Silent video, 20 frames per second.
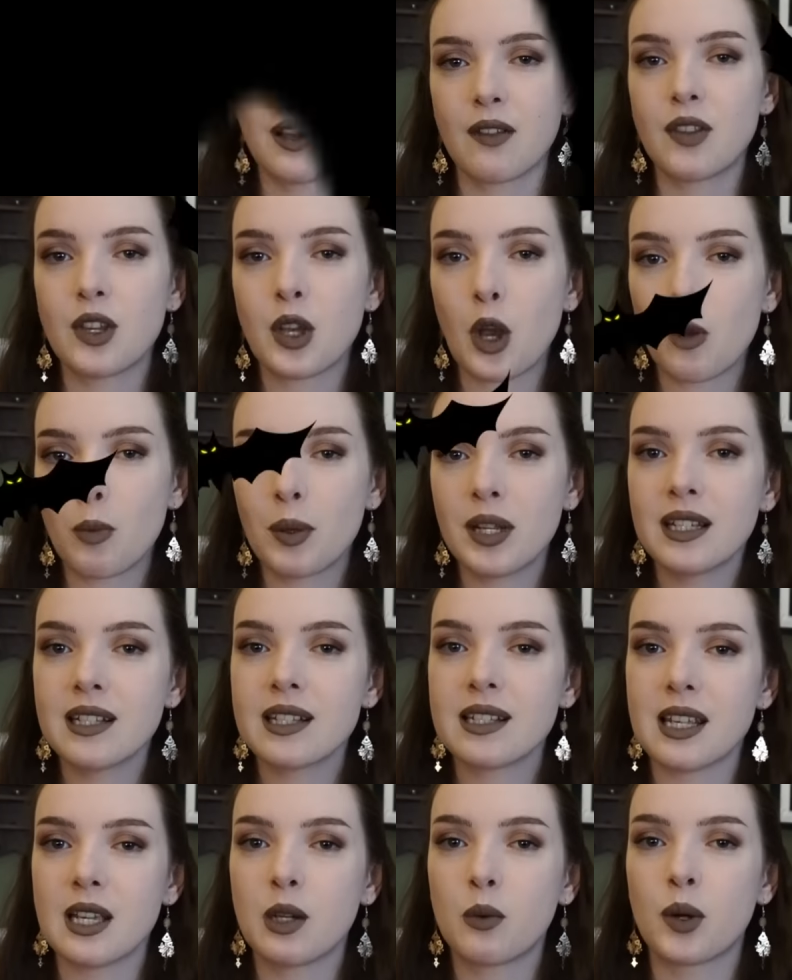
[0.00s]
The opening
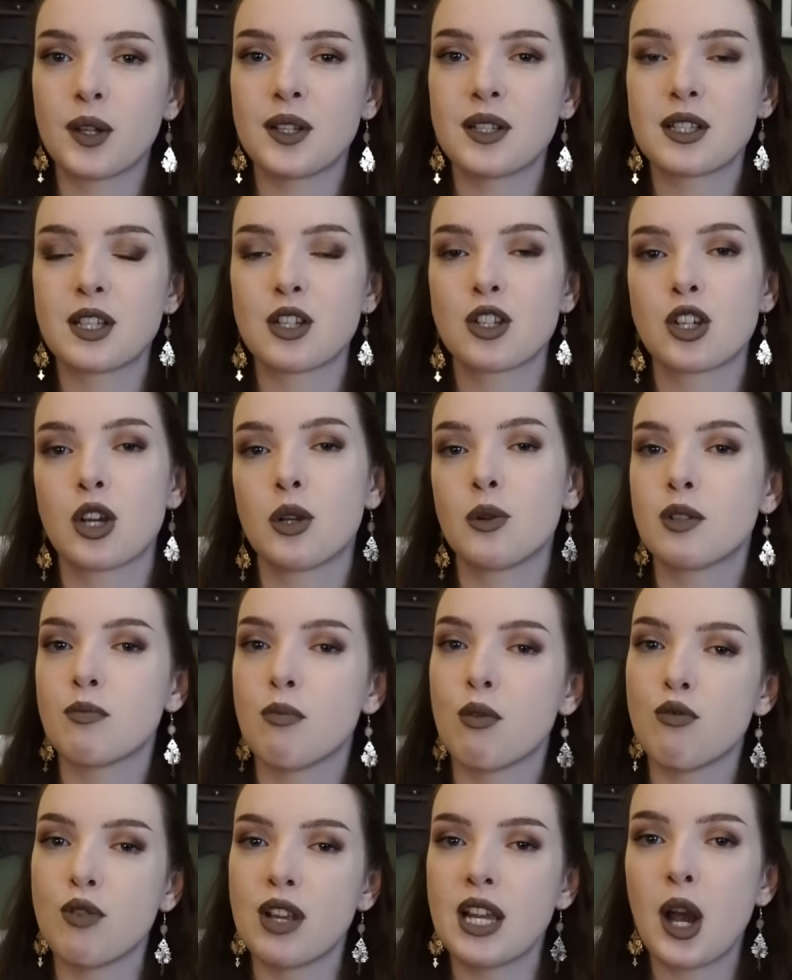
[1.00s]
sequence shows
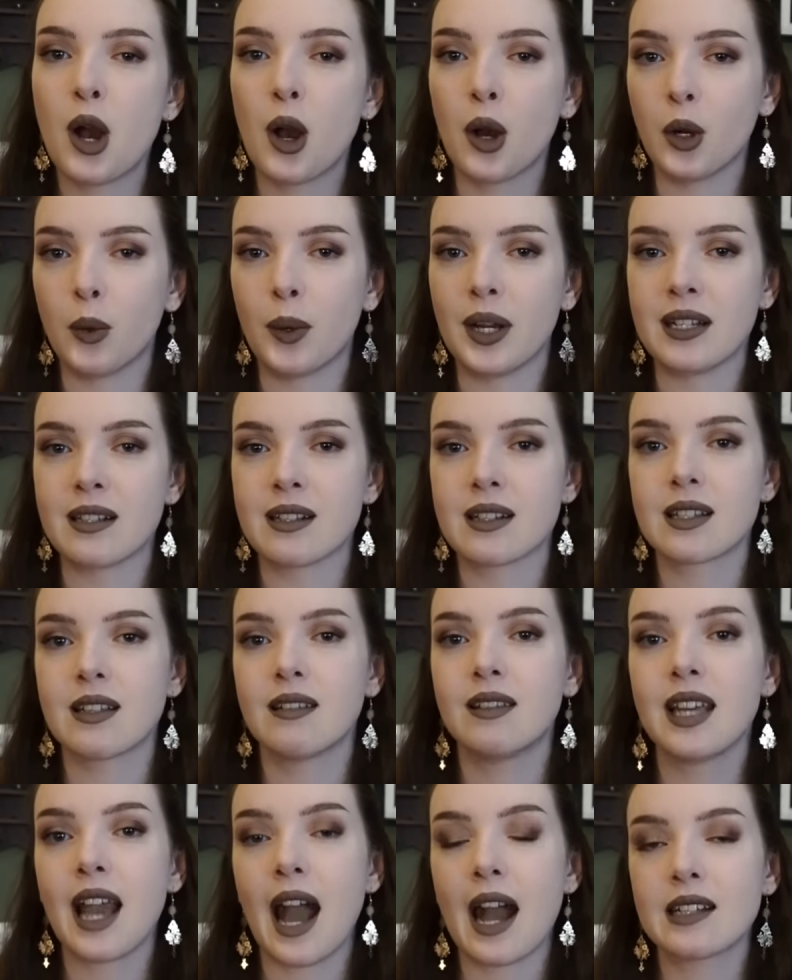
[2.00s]
Maria Owens,
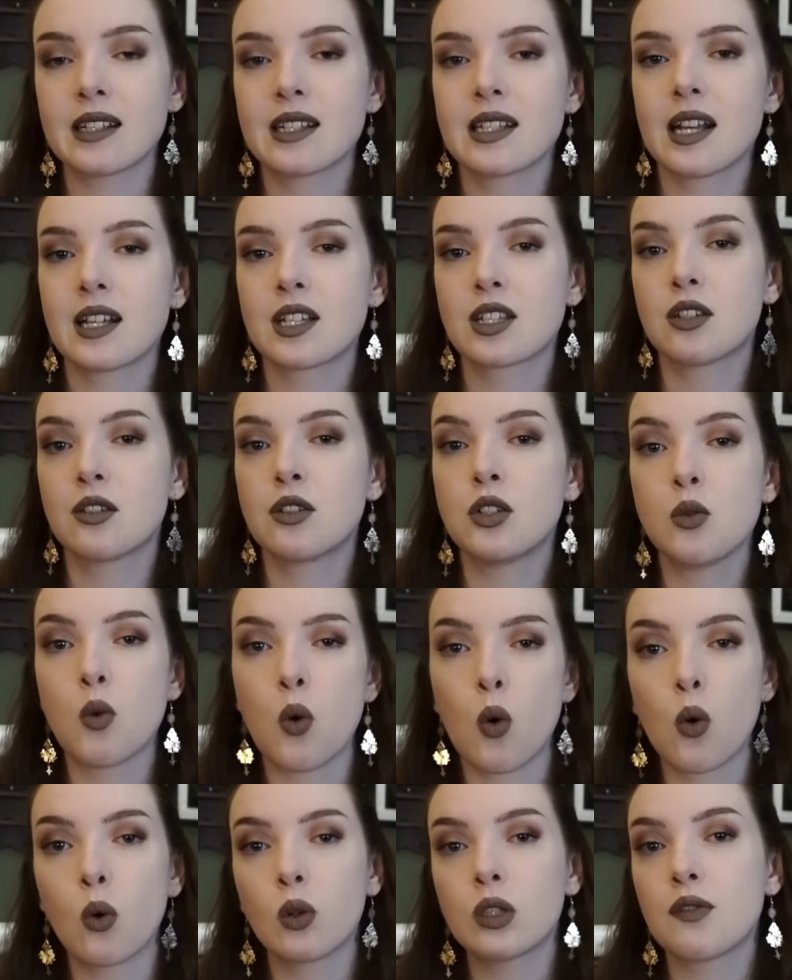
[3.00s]
the ancestor to
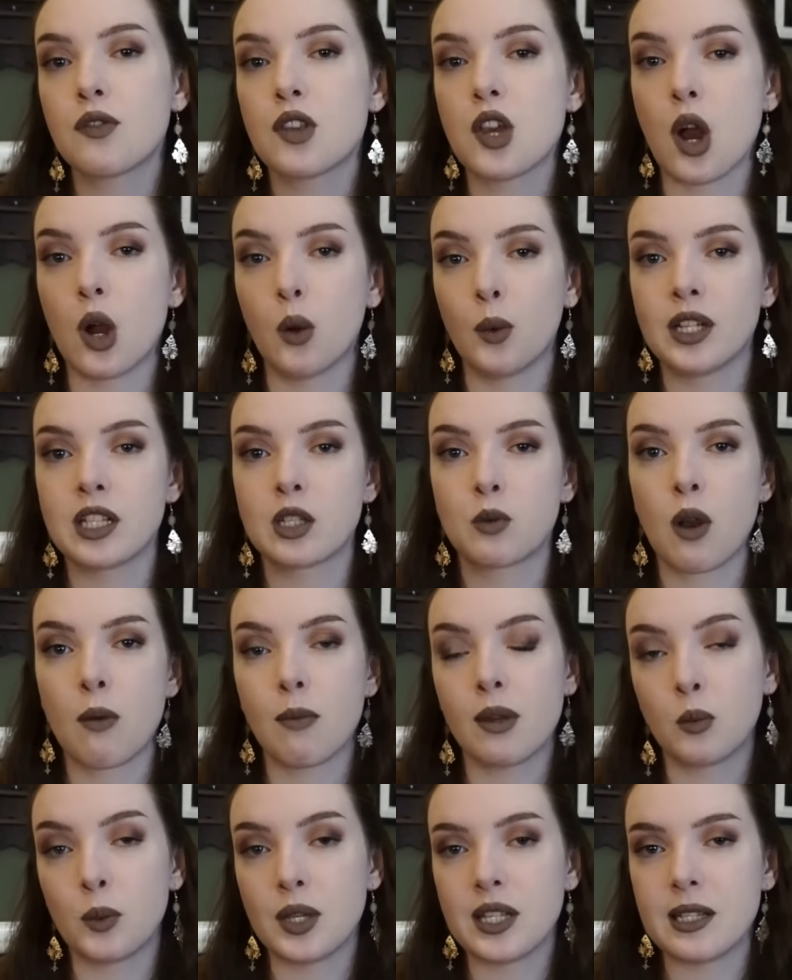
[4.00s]
all of the Owens
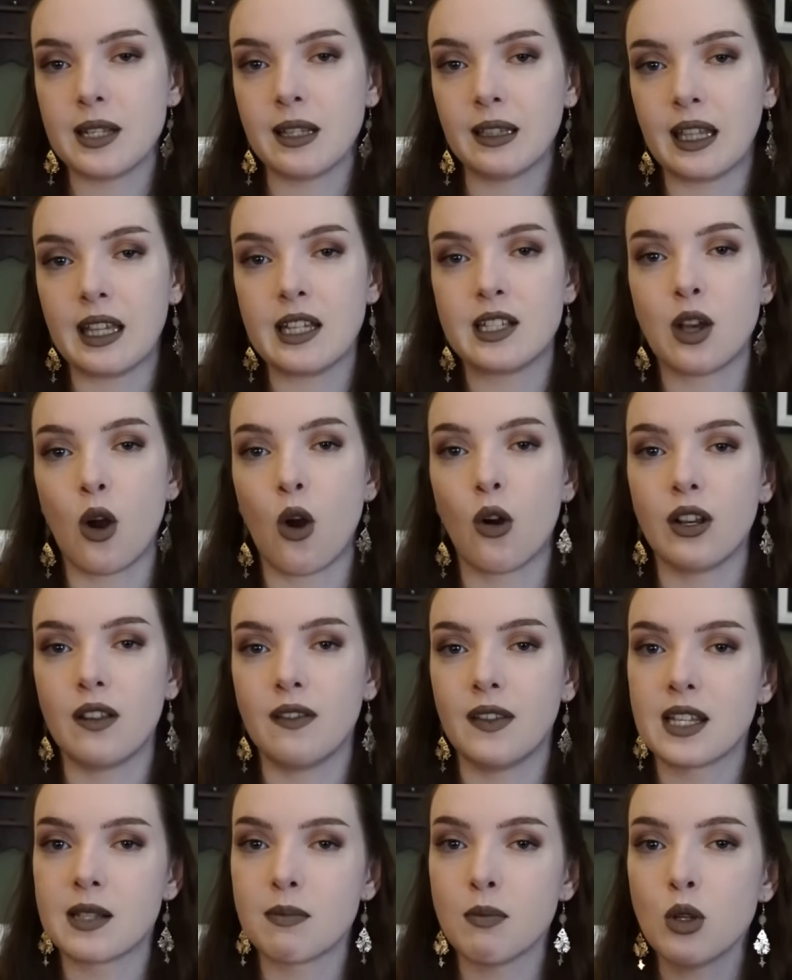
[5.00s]
women we see later on in
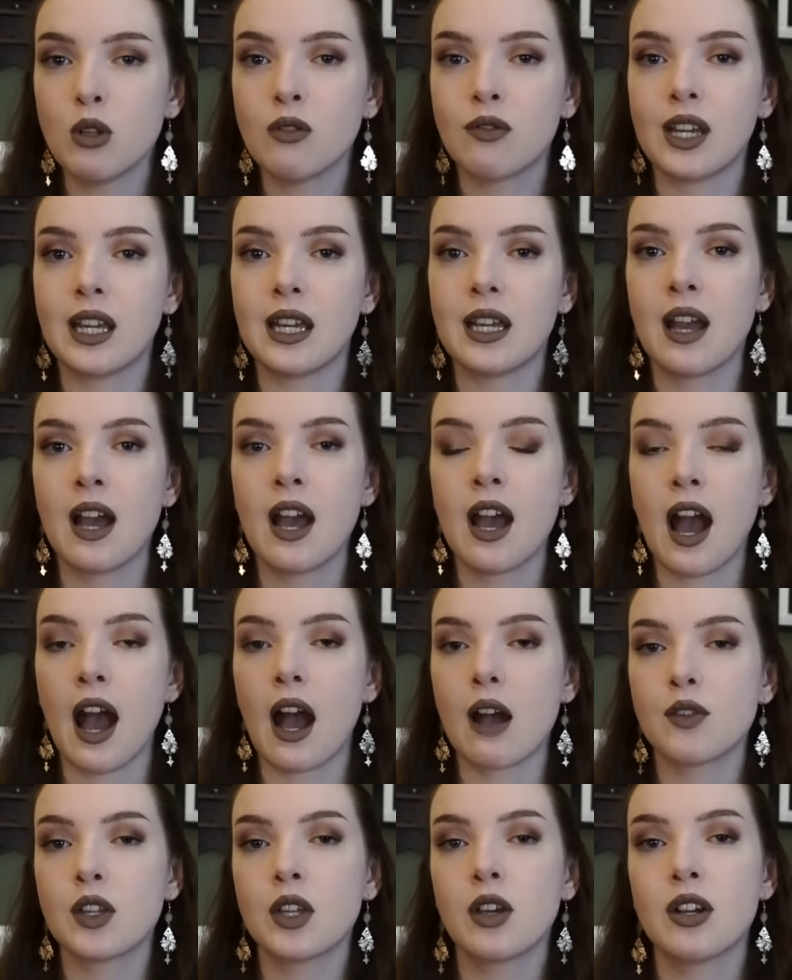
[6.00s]
this movie,
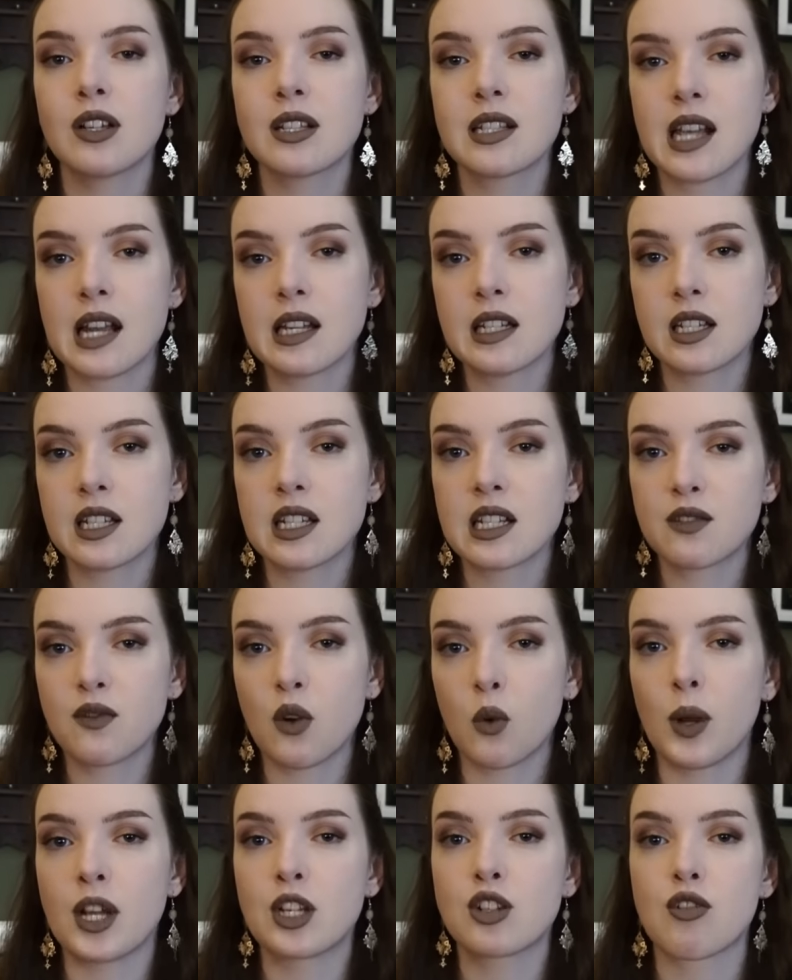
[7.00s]
having her sentence for
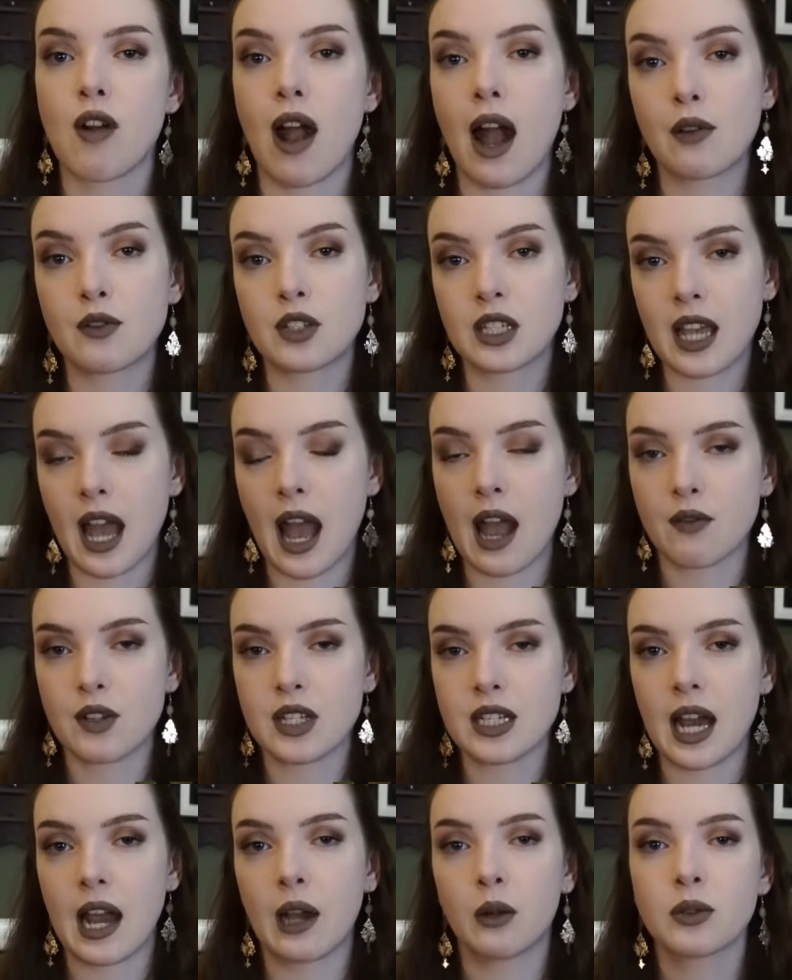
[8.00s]
witchcraft
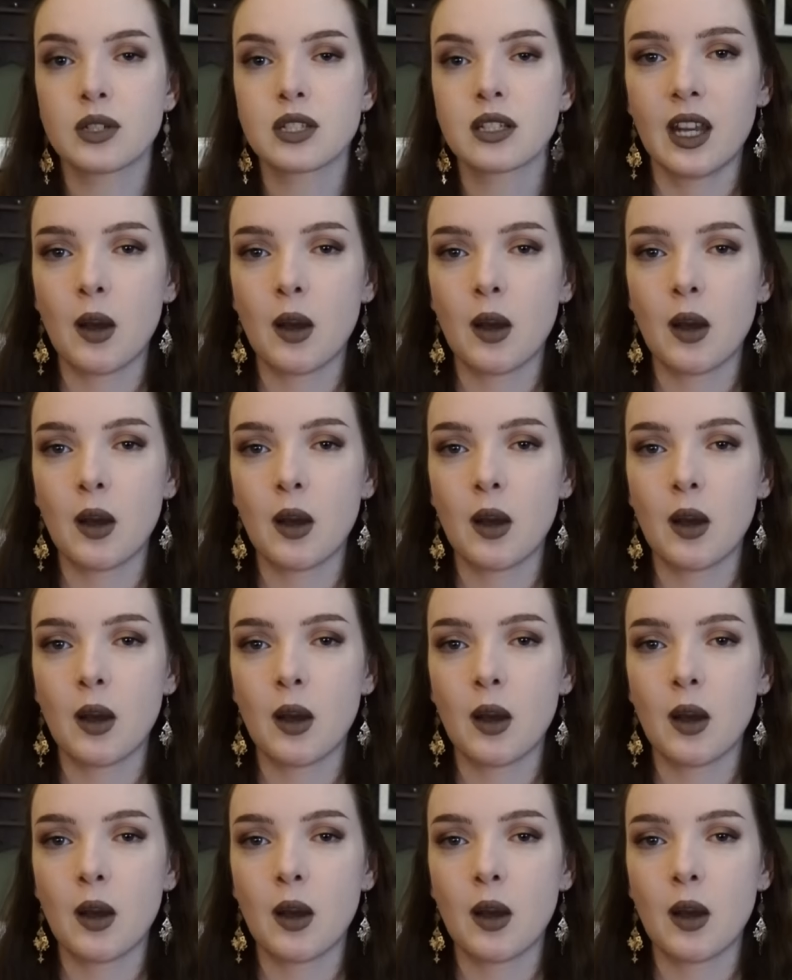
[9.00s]
carried out.